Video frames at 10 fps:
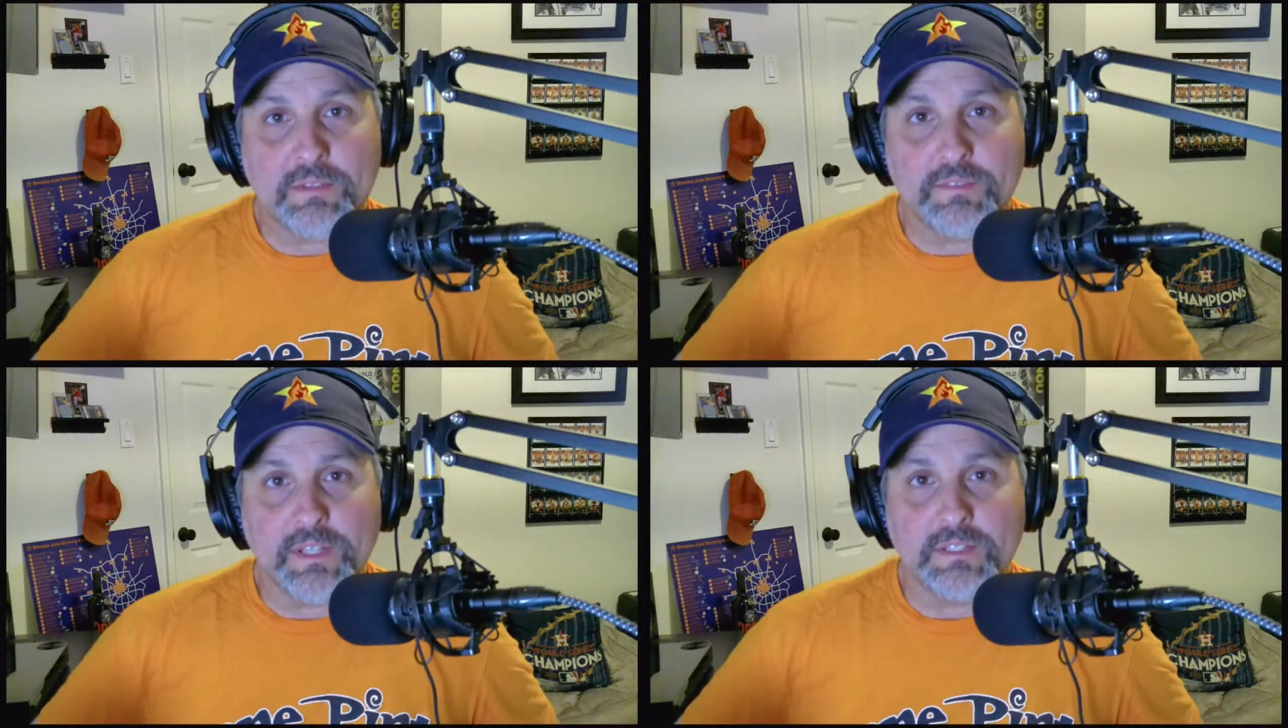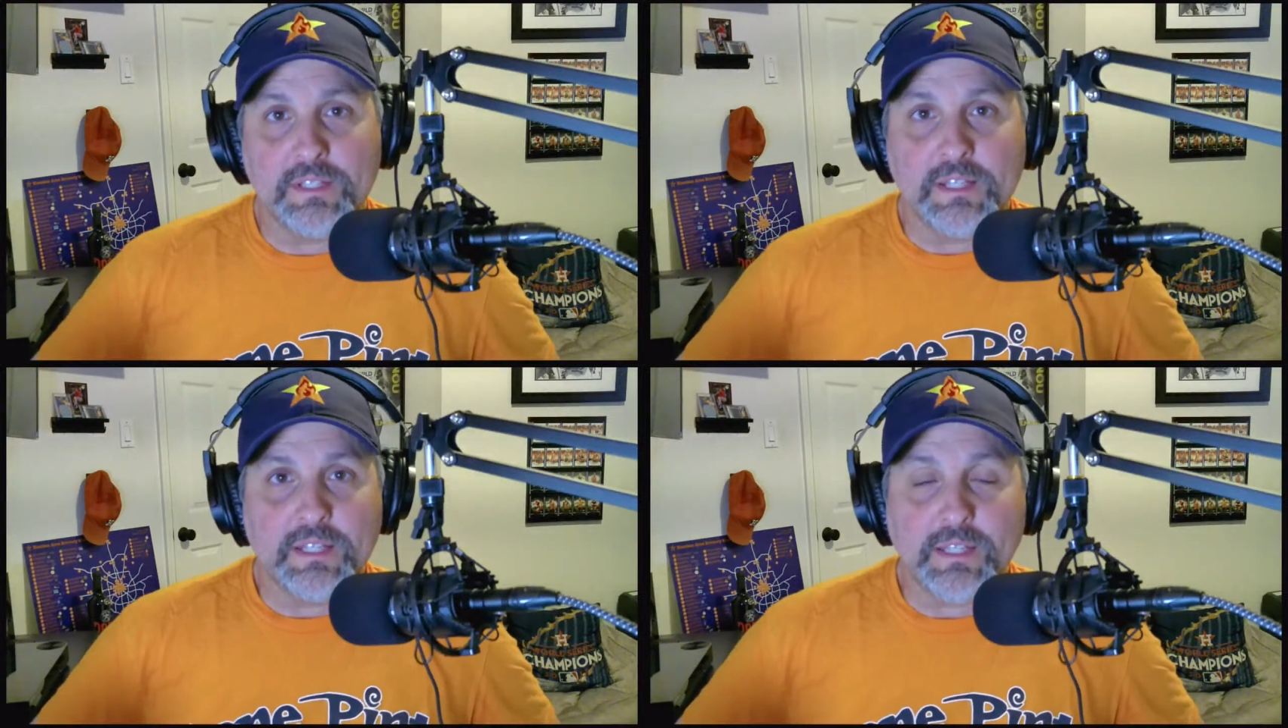event,
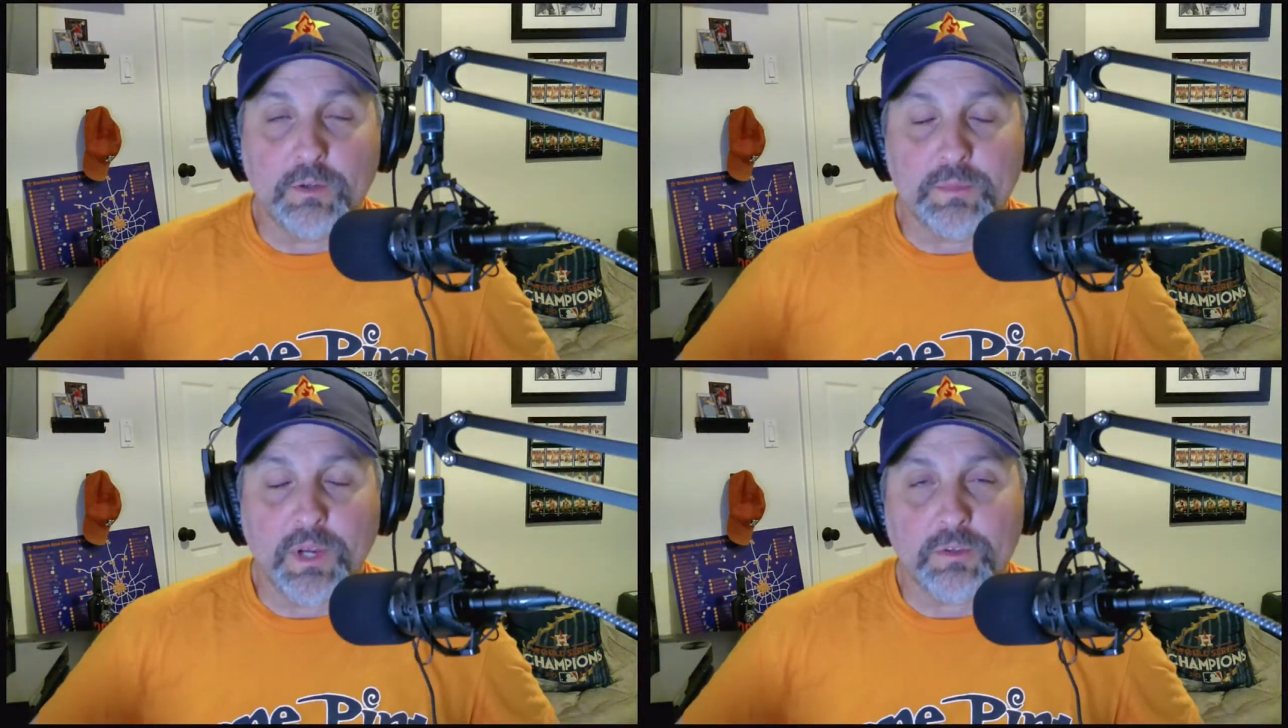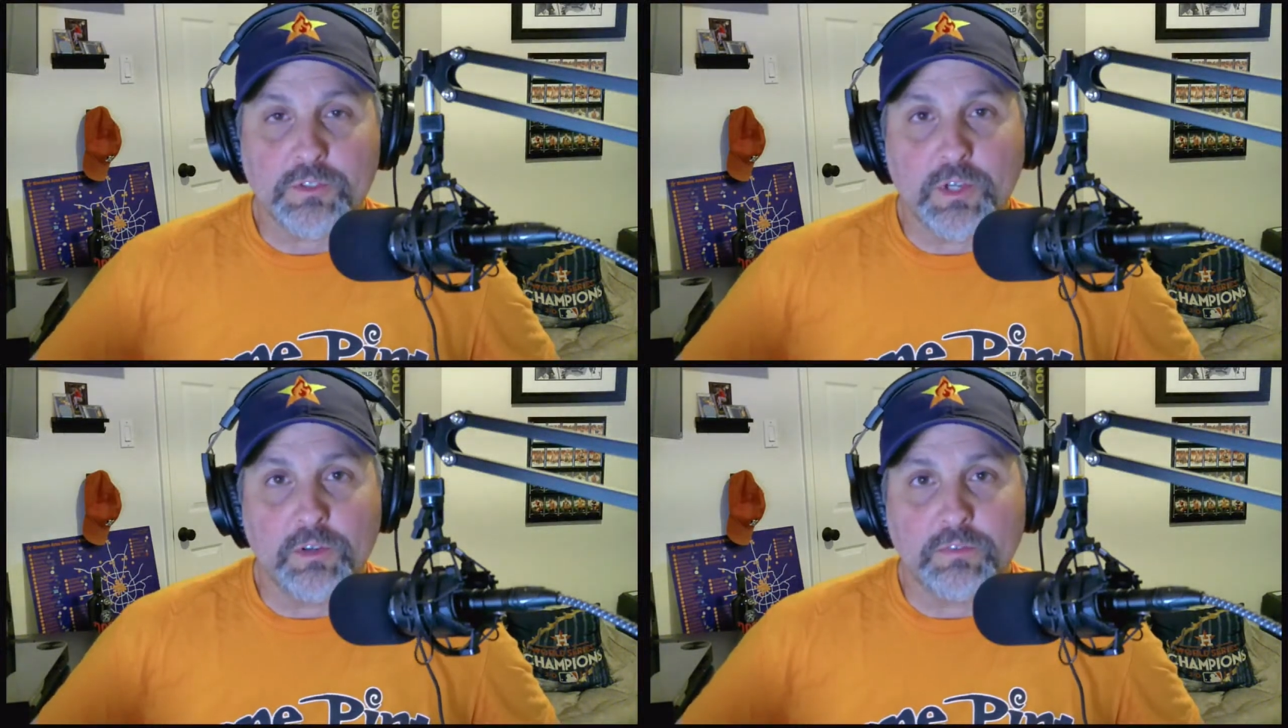and that will be our
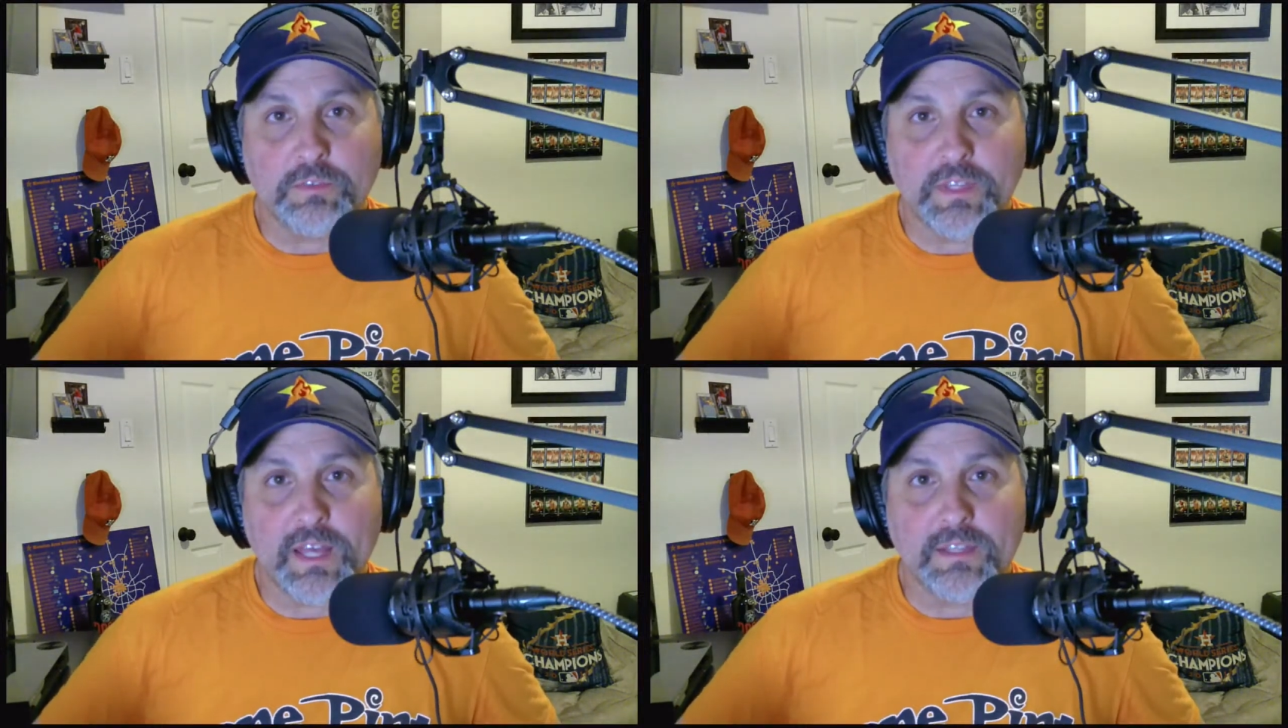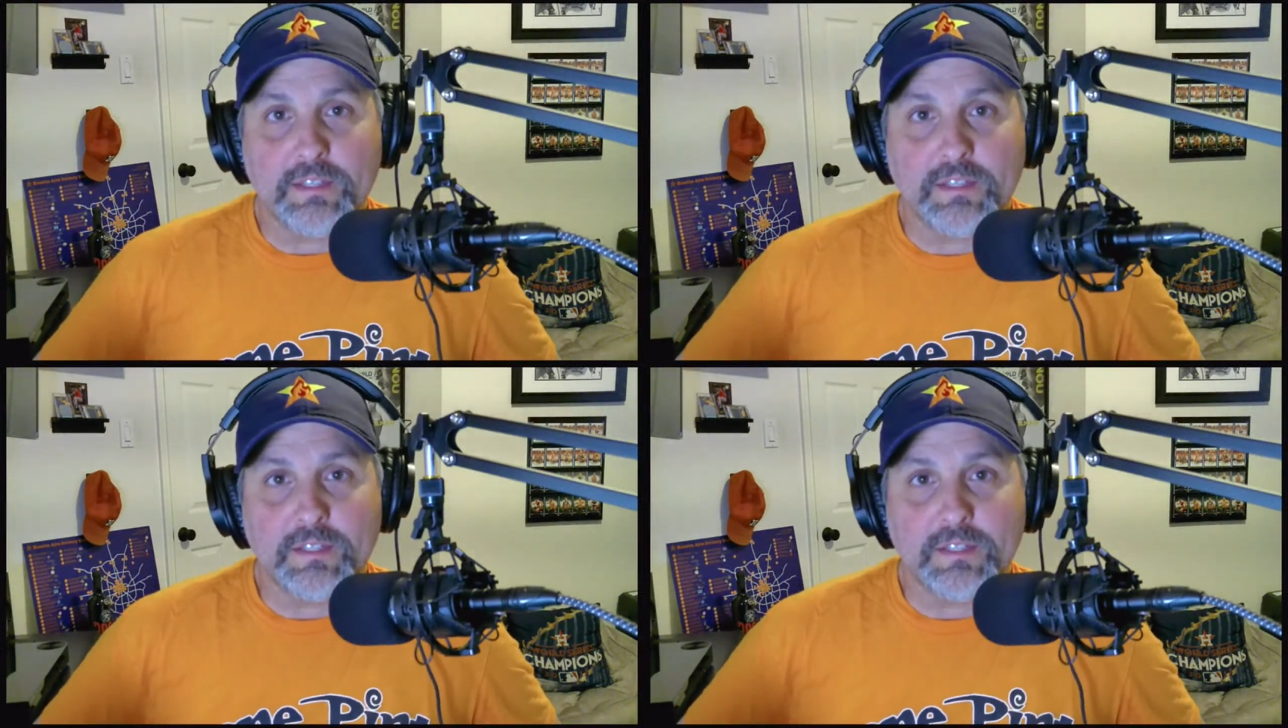show for that